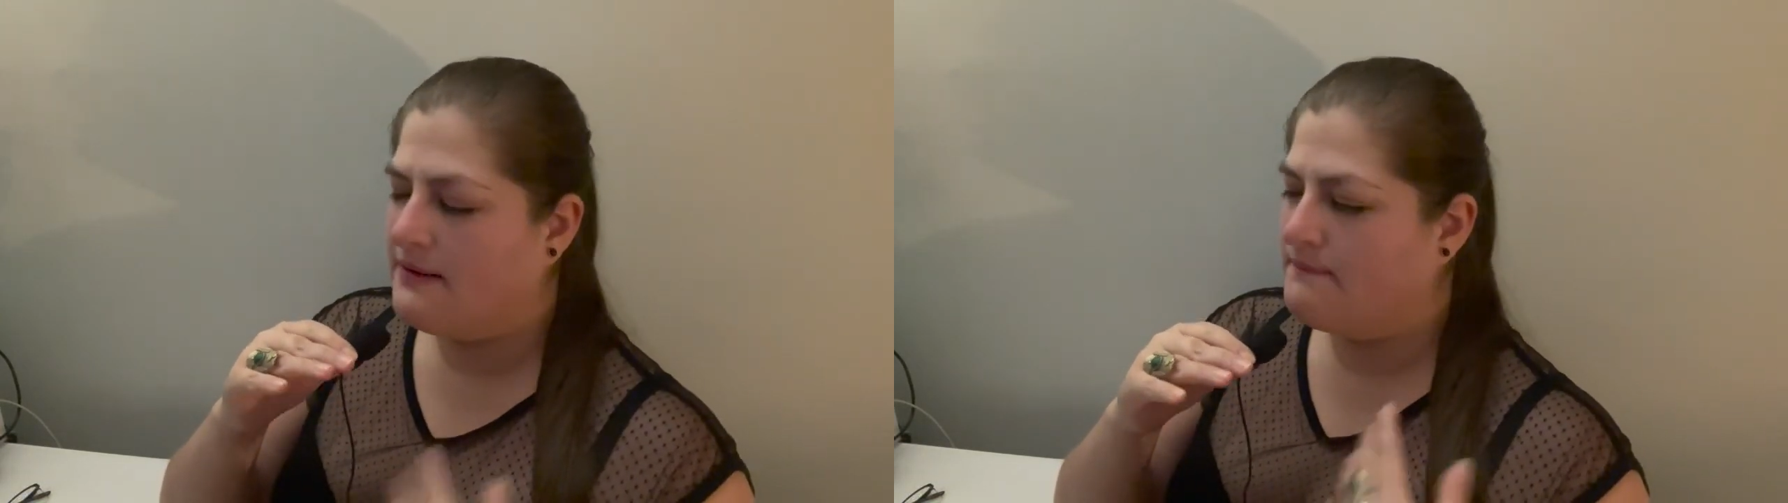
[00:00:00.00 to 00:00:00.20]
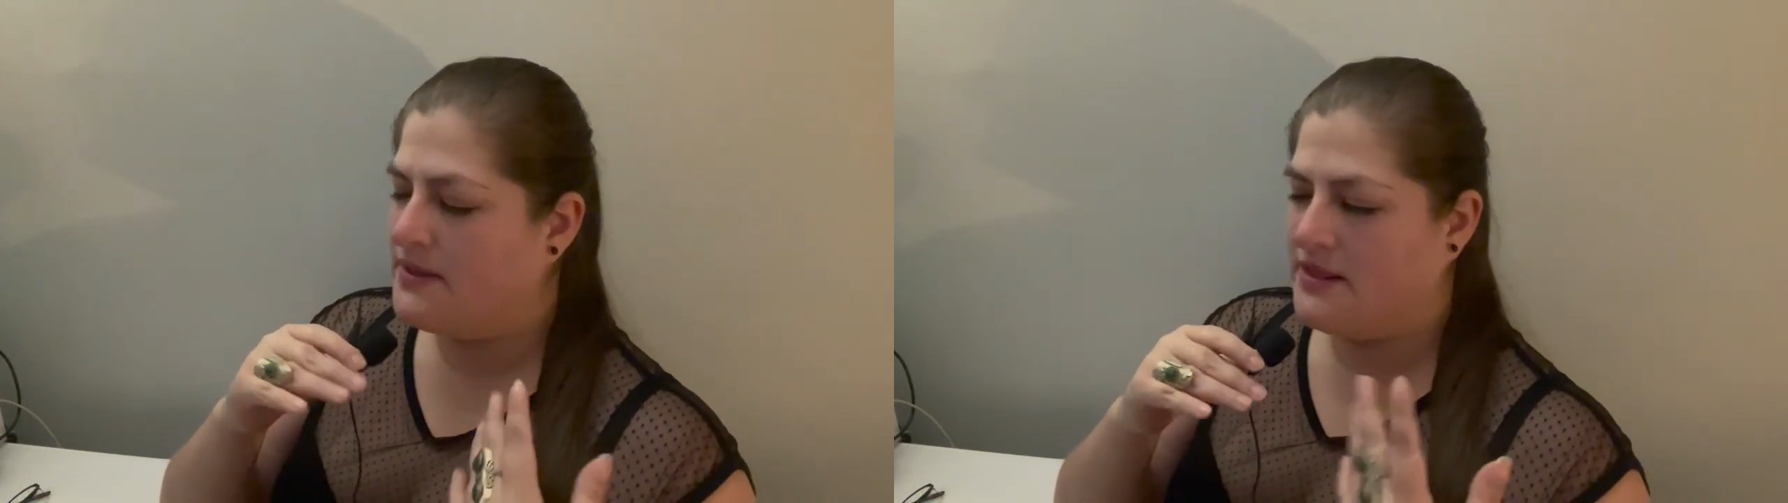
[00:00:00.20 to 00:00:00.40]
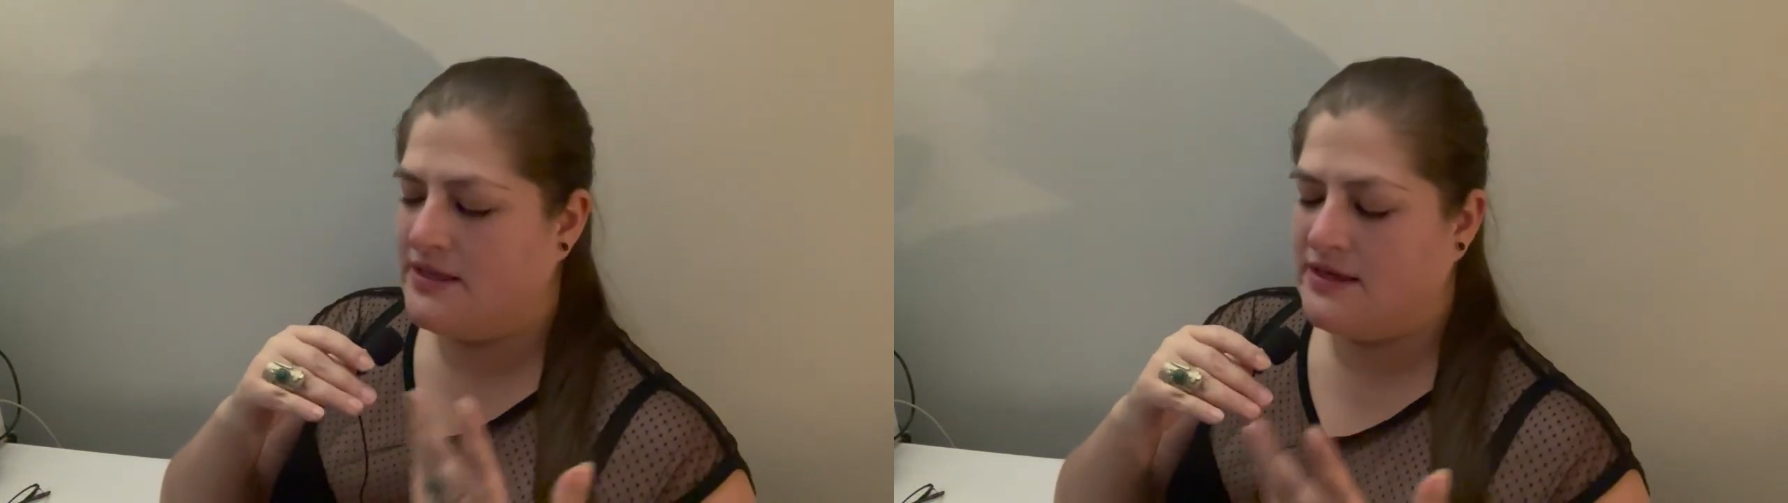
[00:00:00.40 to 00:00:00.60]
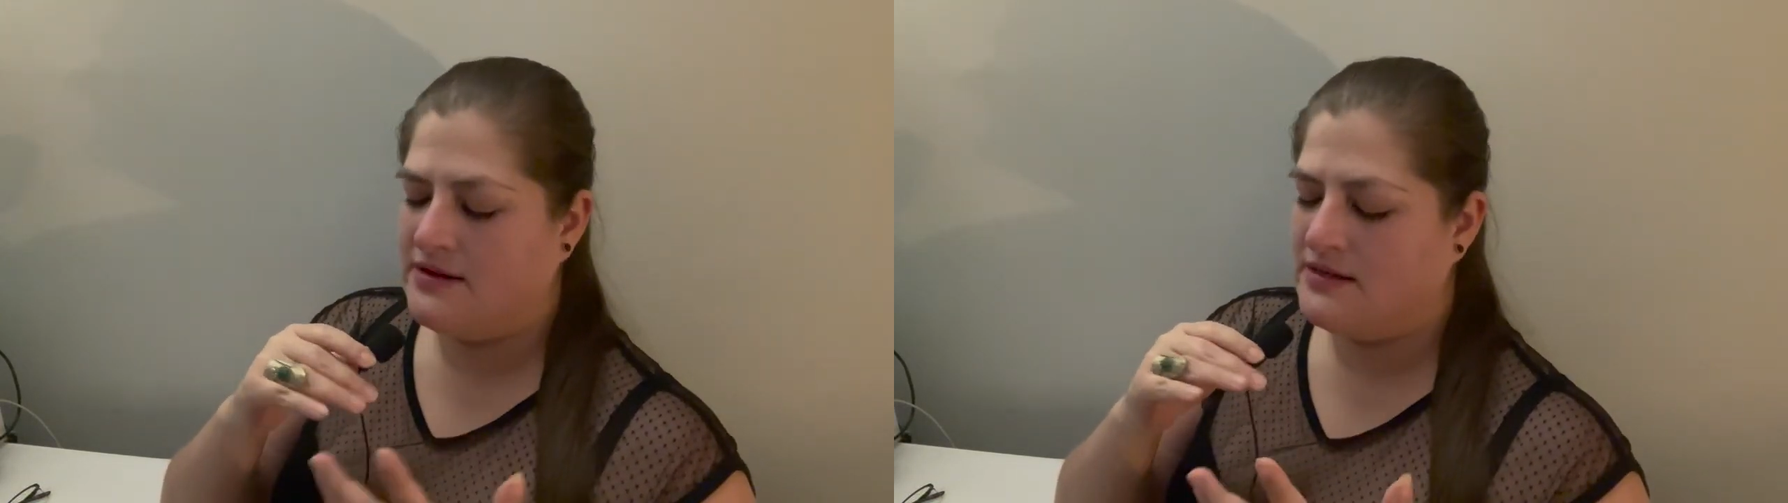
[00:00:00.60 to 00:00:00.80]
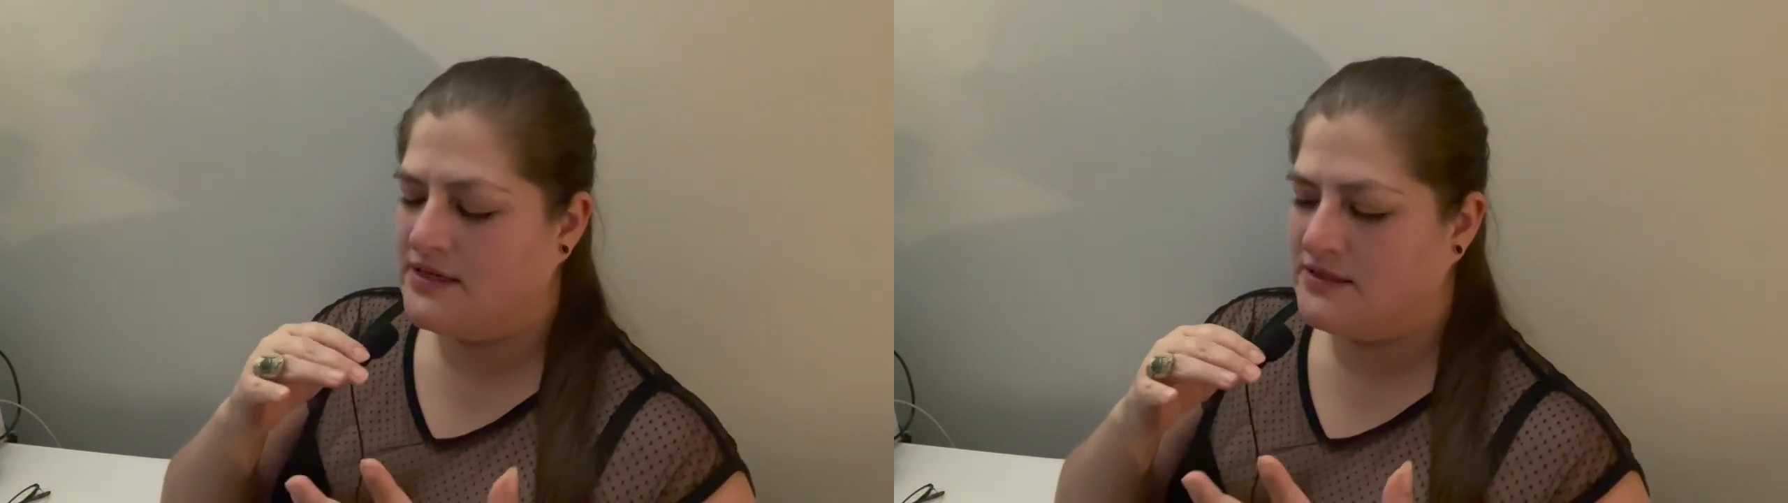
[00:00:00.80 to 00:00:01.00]
be
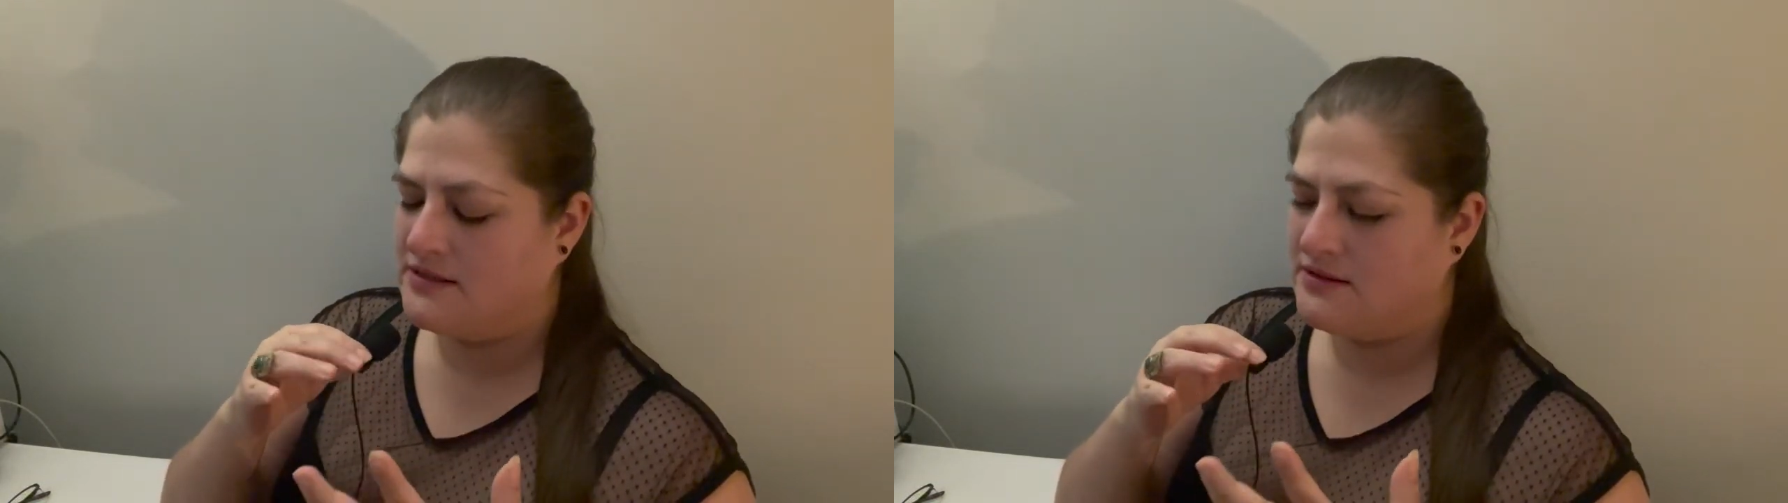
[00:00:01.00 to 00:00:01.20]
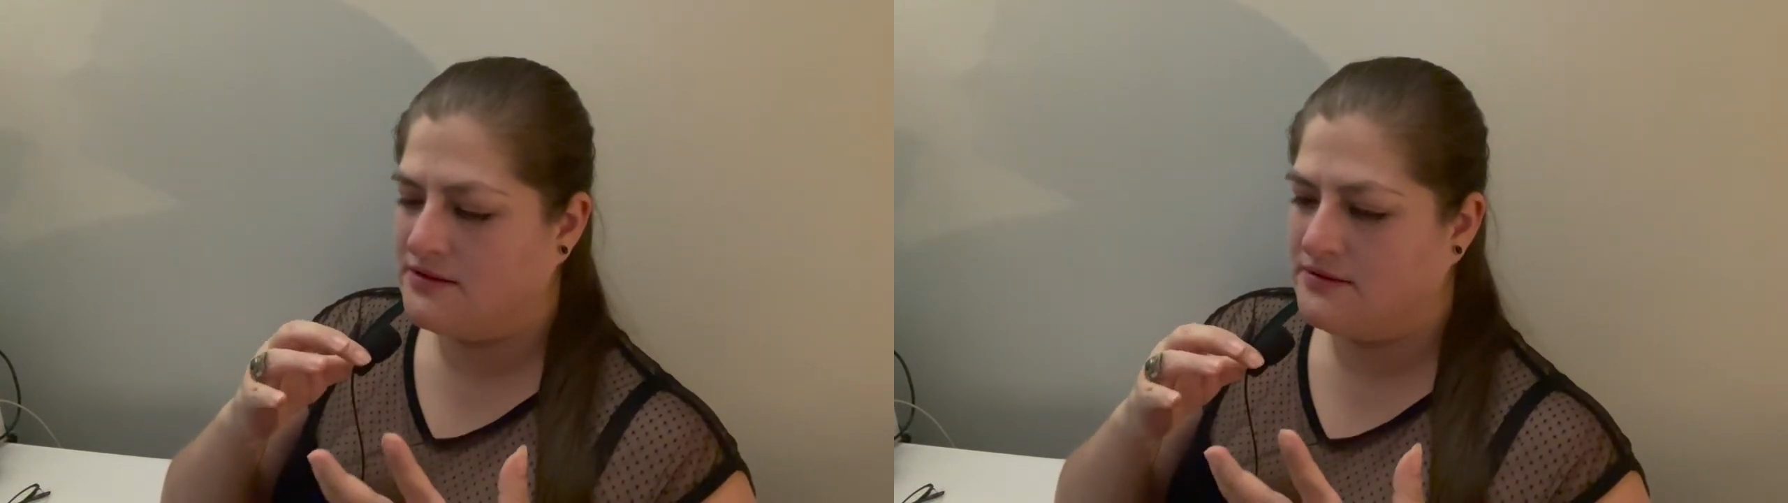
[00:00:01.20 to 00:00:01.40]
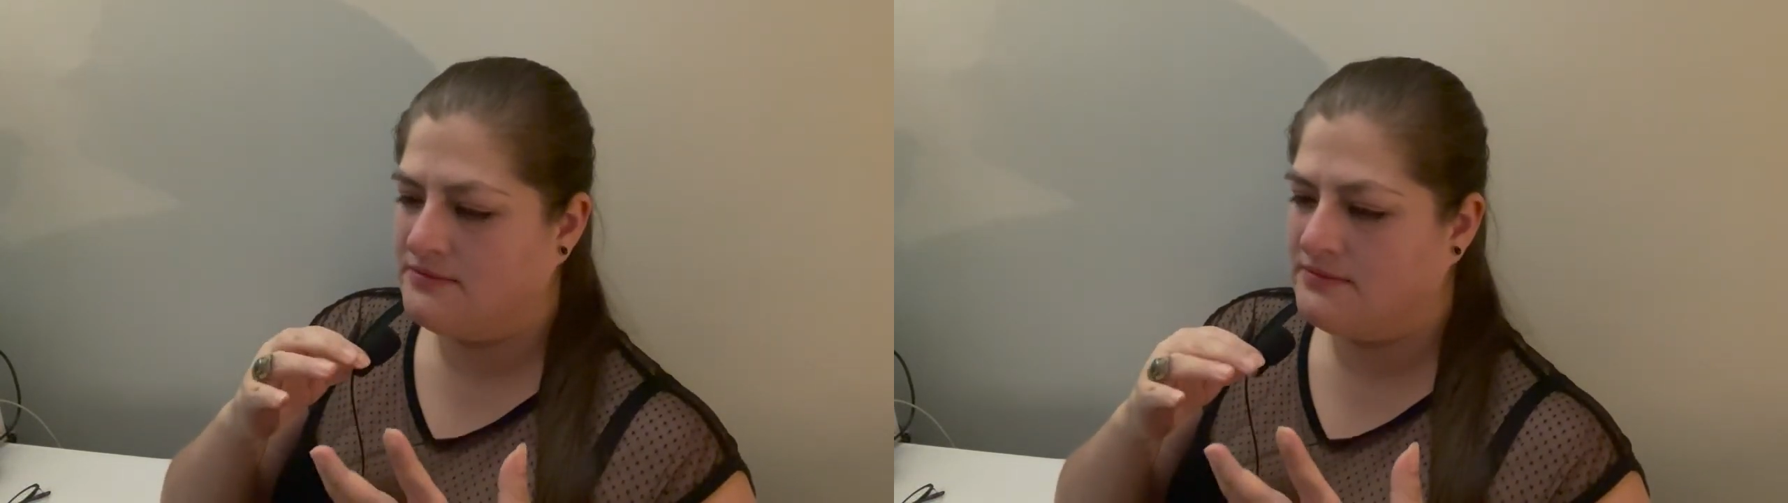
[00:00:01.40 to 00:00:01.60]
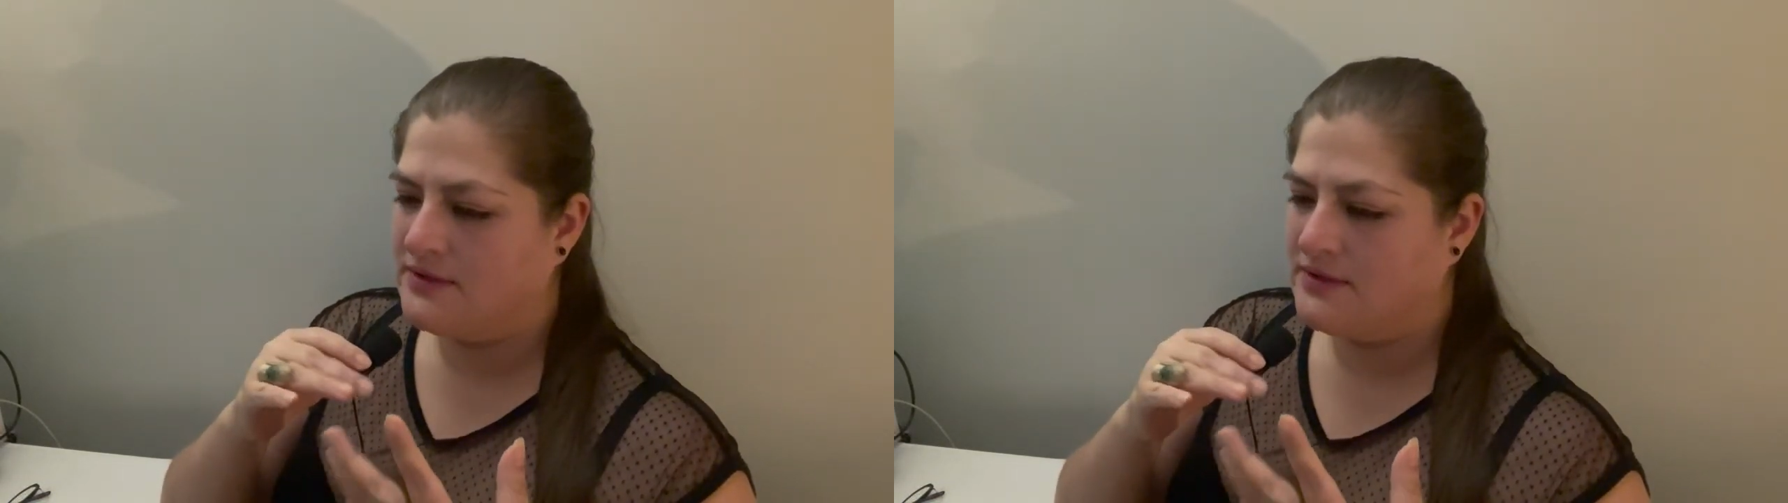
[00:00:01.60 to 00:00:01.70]
there as a,